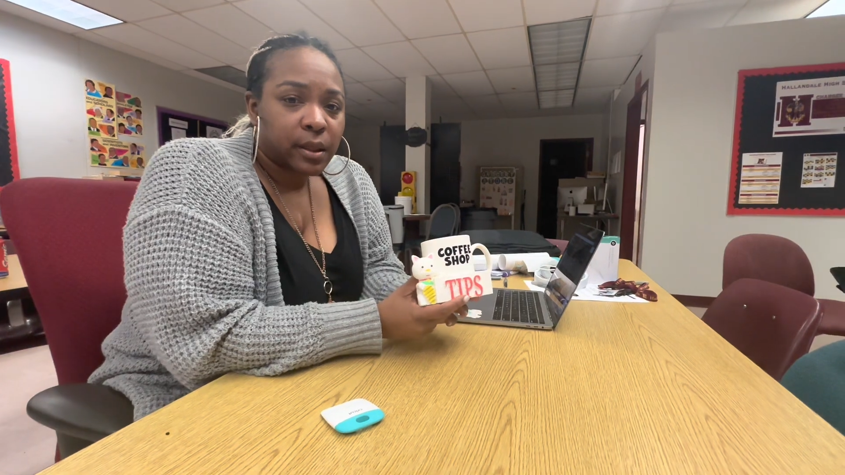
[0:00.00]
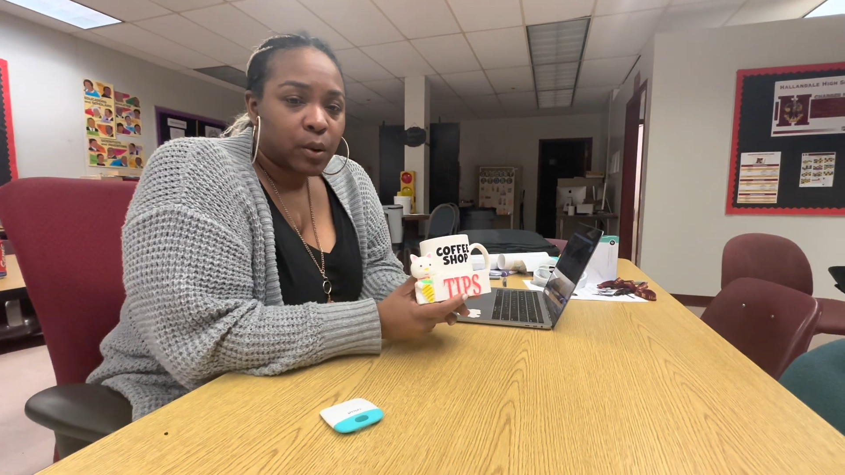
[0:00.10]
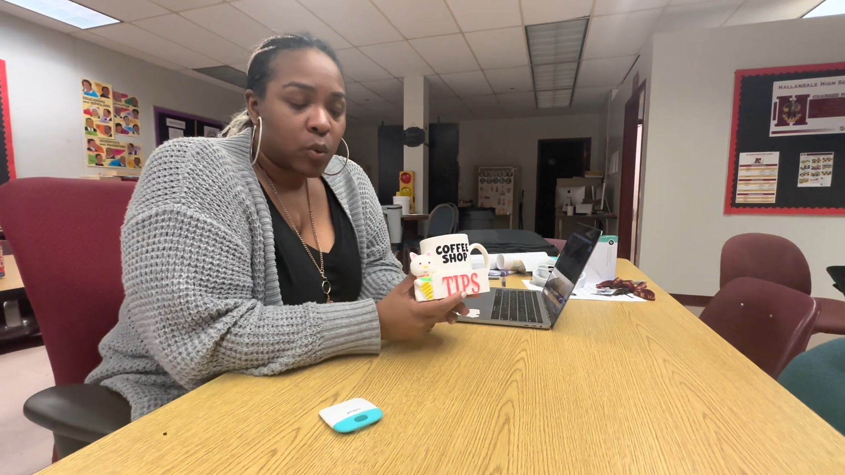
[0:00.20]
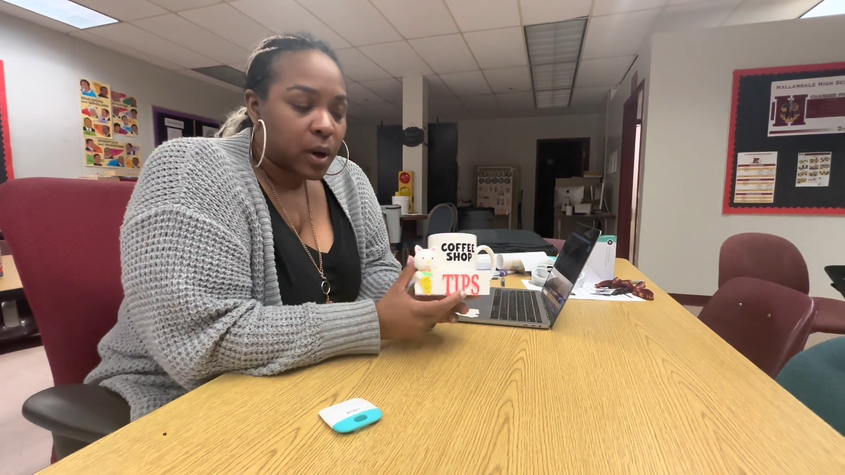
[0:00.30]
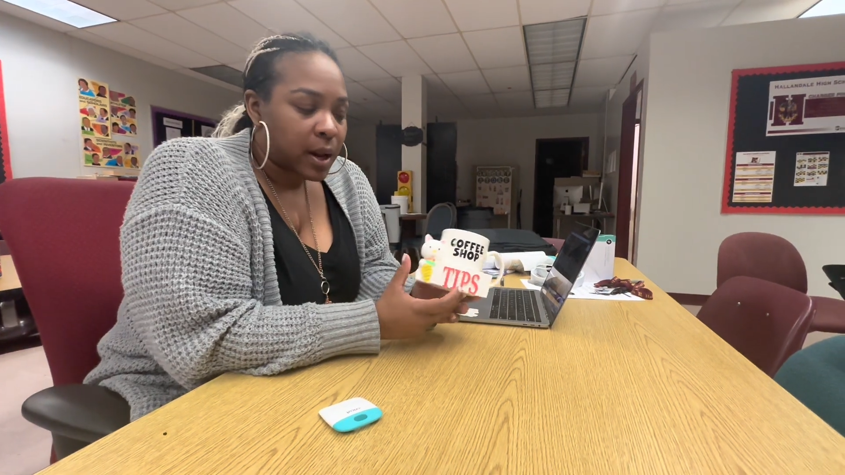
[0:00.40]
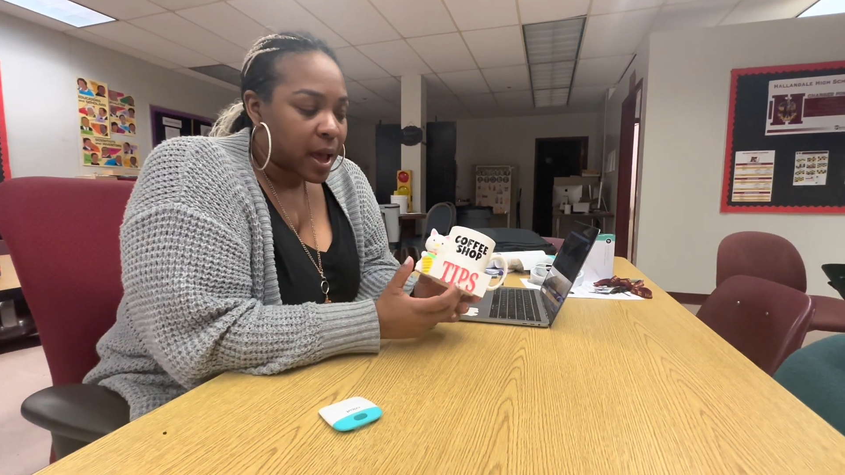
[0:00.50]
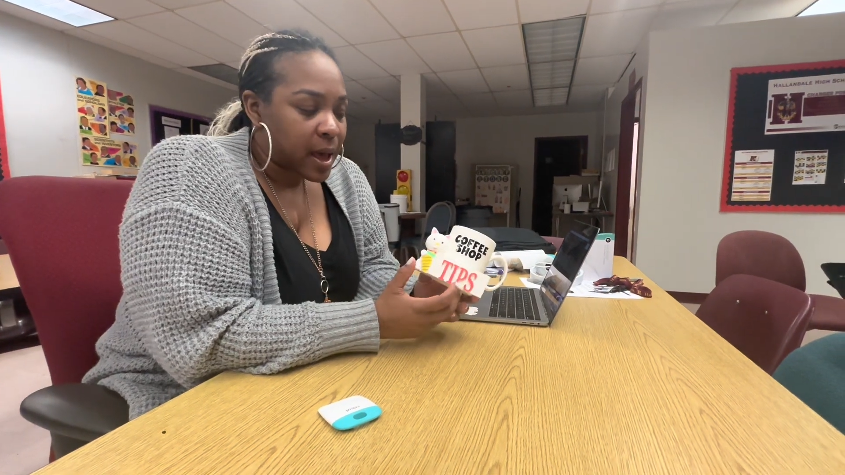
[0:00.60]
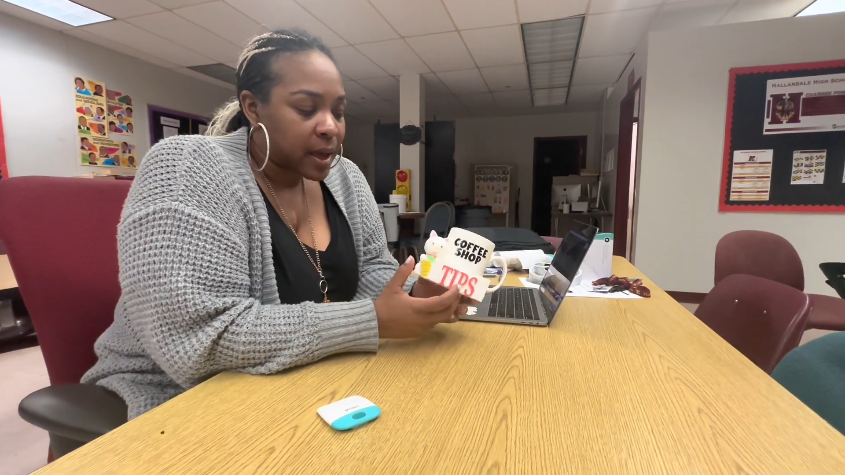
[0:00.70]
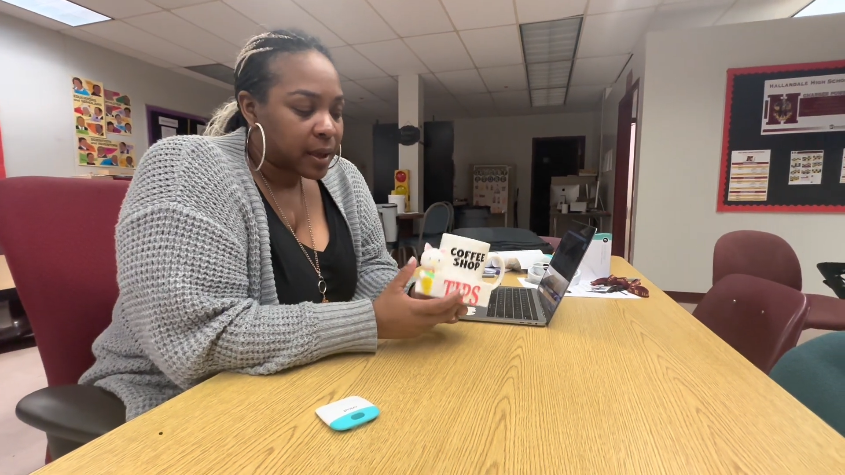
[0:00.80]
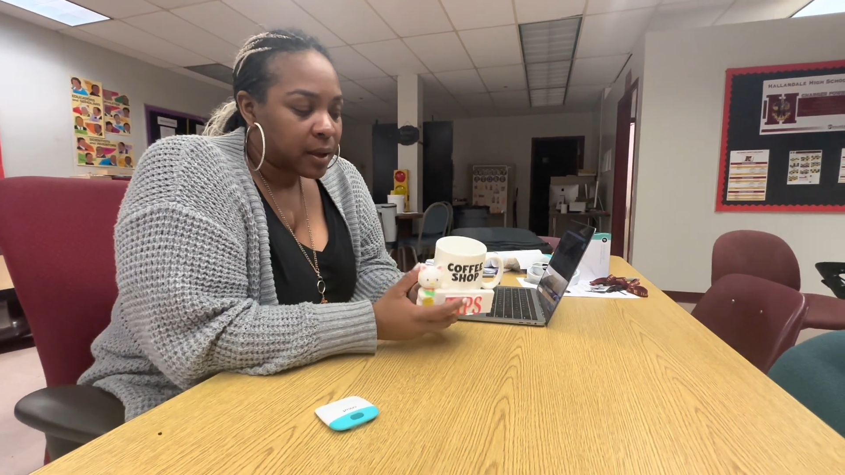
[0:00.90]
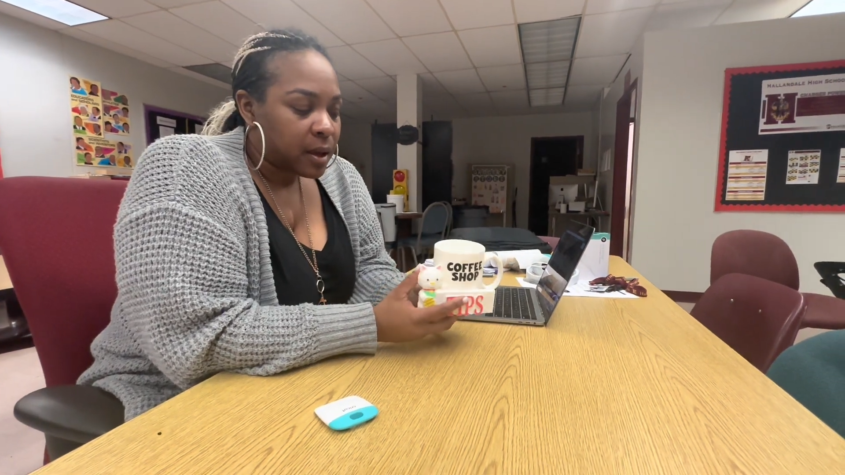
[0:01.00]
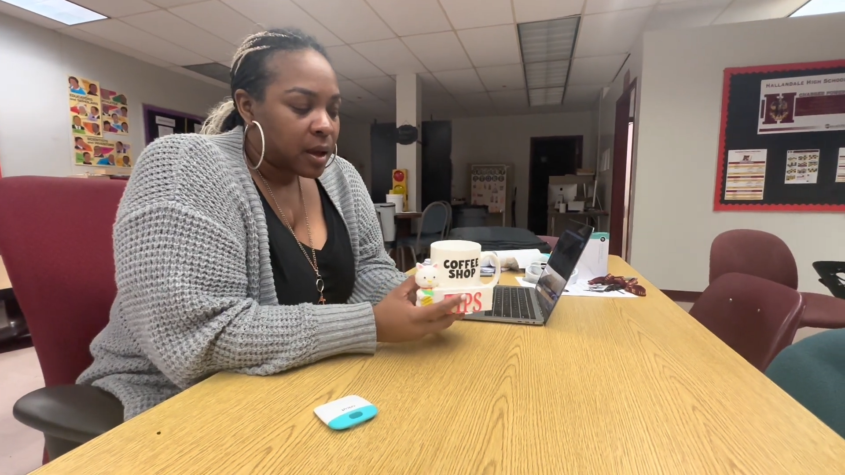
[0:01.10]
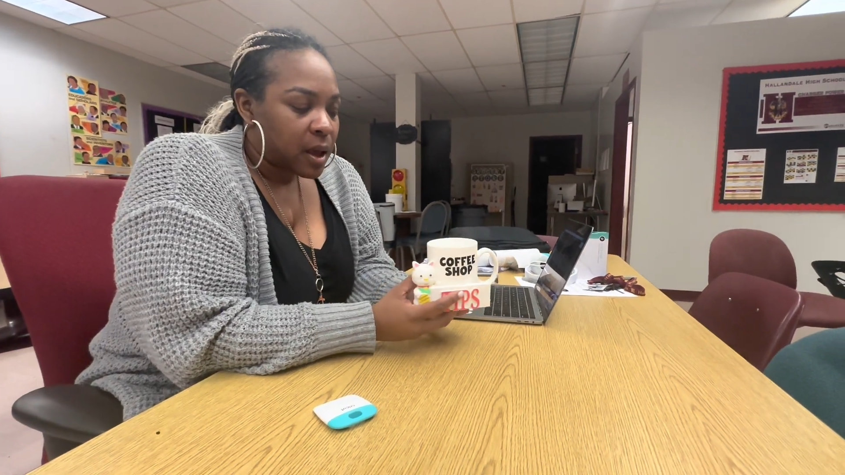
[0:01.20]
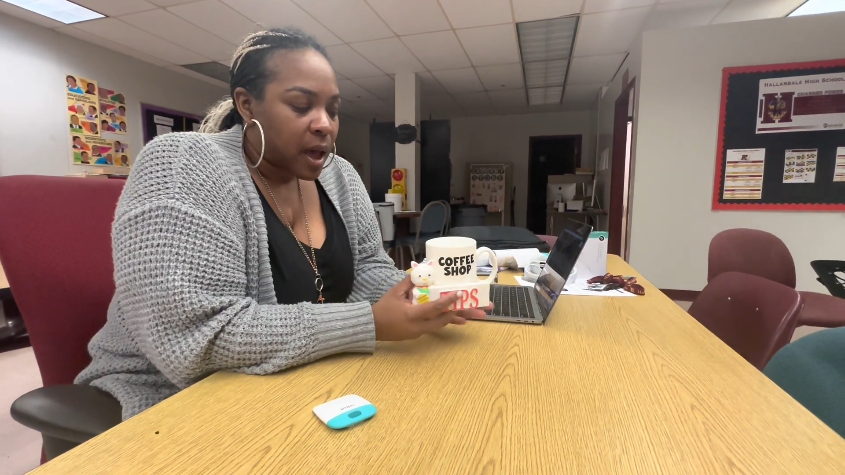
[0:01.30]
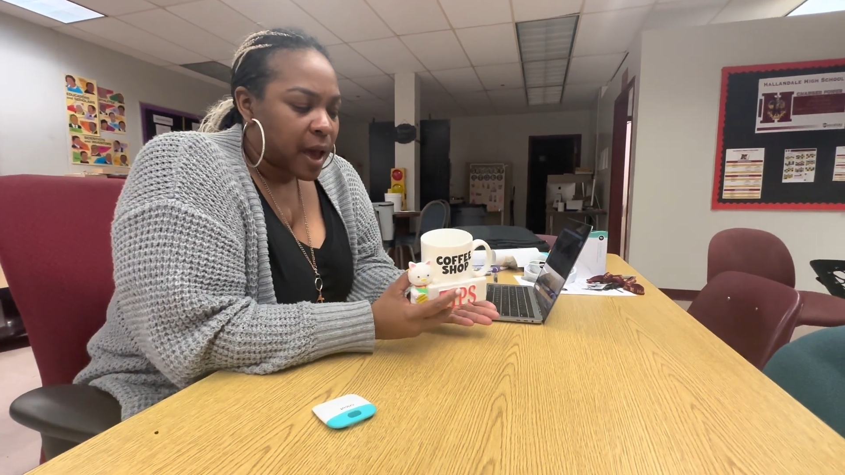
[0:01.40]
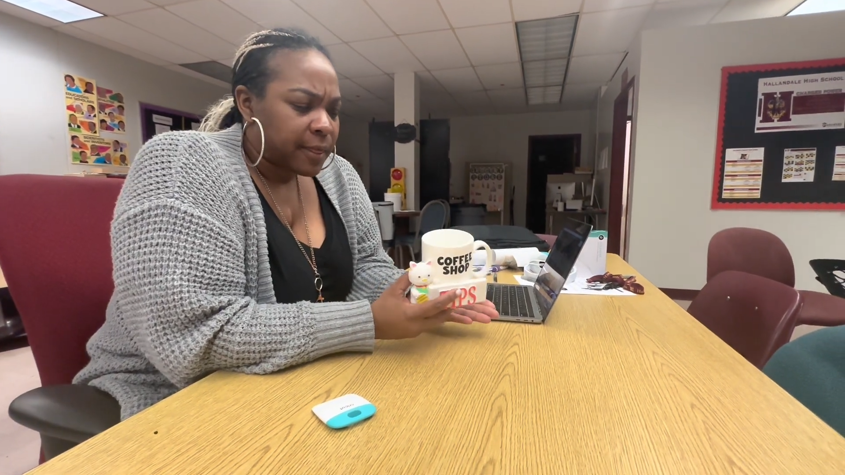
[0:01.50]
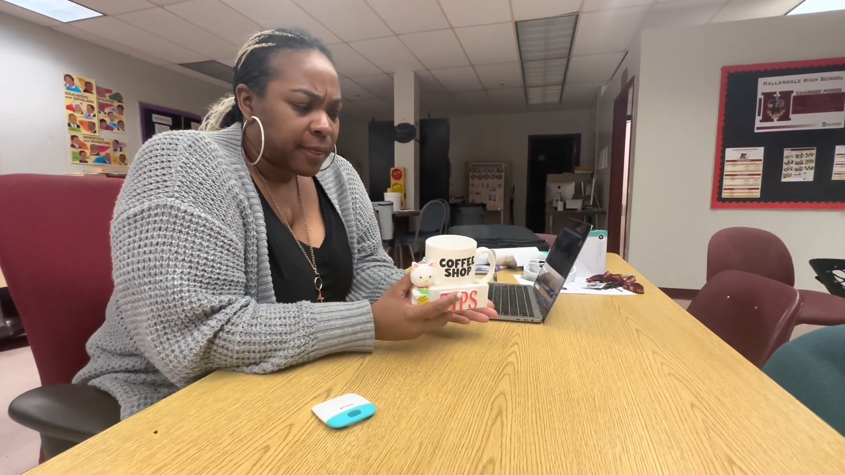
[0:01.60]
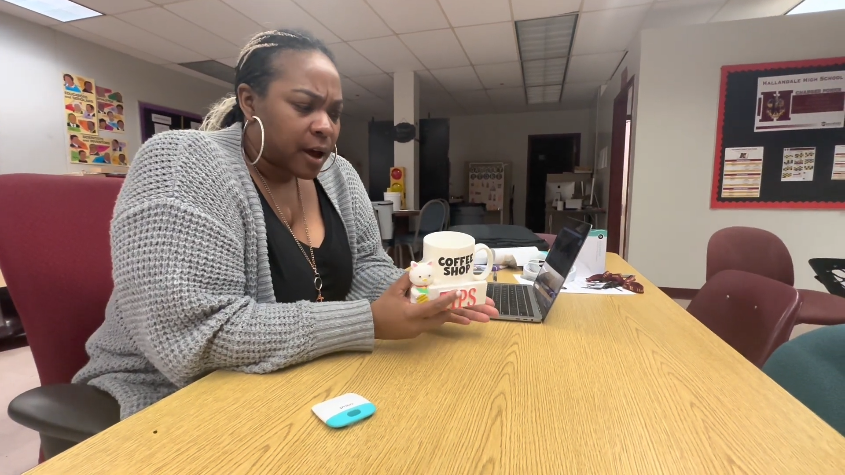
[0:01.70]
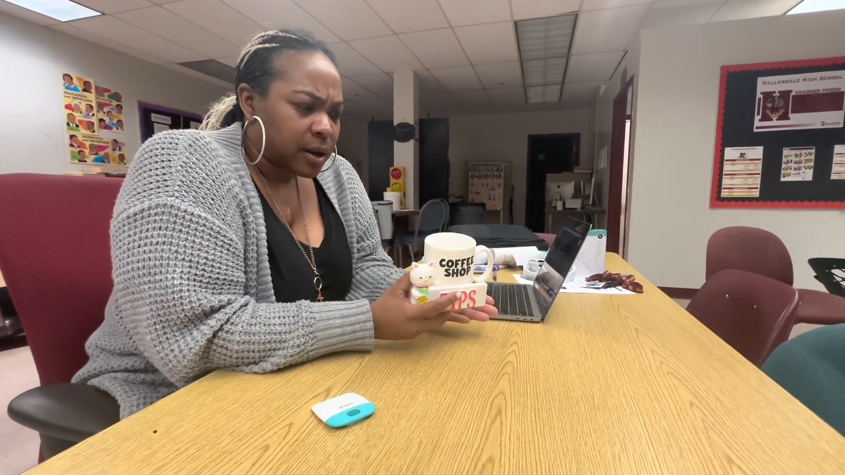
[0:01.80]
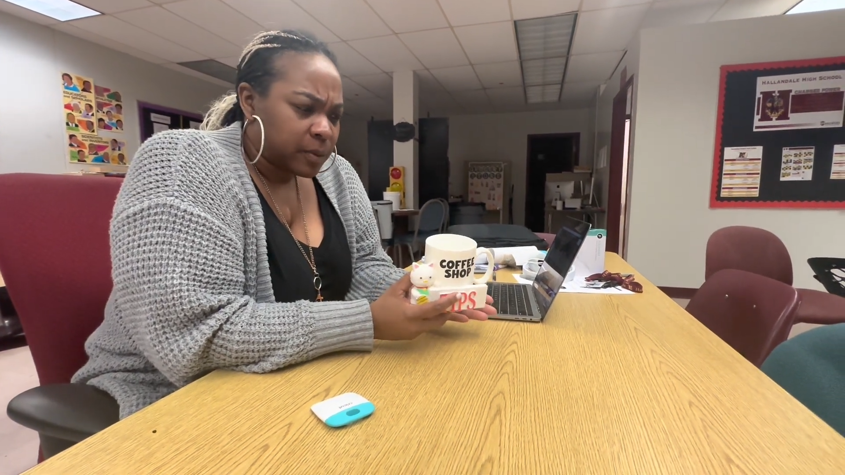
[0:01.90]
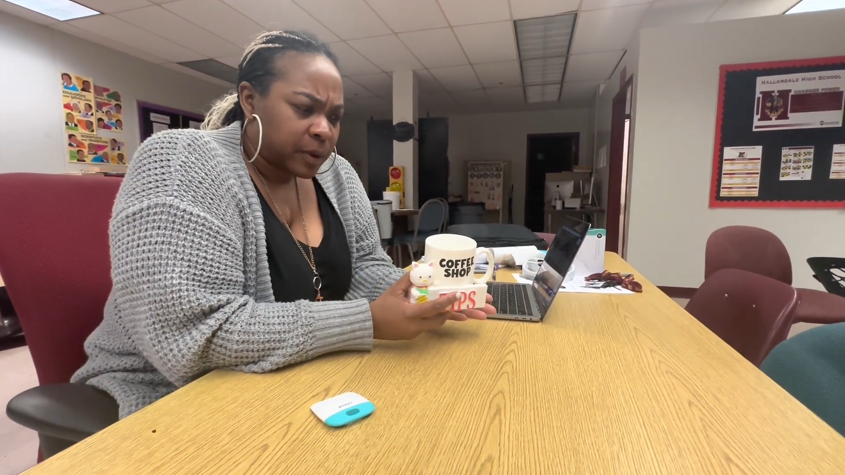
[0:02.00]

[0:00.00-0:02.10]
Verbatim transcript: than what I, I thought it